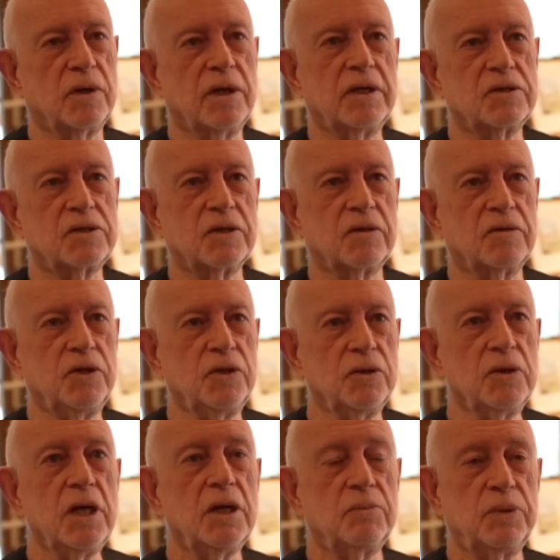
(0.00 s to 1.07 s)
It's a
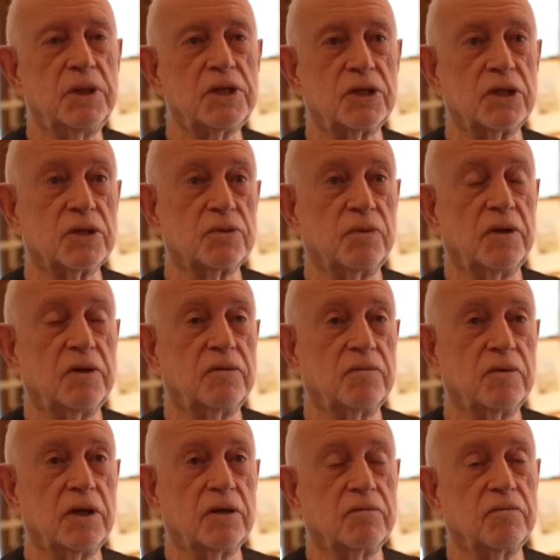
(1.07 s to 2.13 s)
unique business
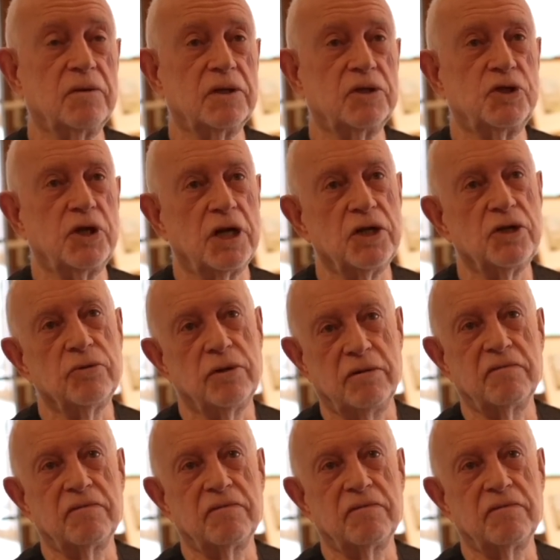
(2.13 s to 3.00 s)
with genuine